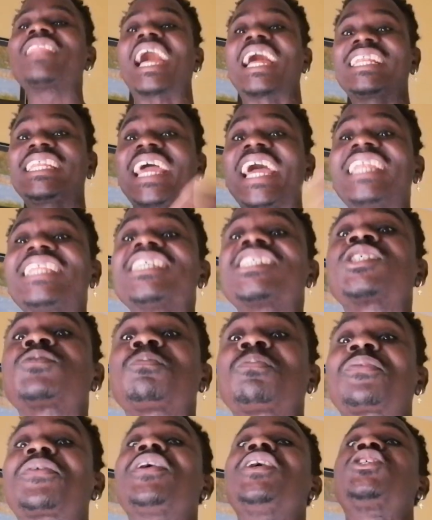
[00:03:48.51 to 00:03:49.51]
Now there the
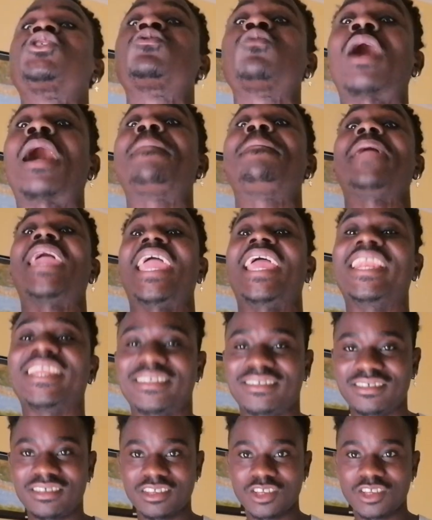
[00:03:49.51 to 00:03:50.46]
spiritual man.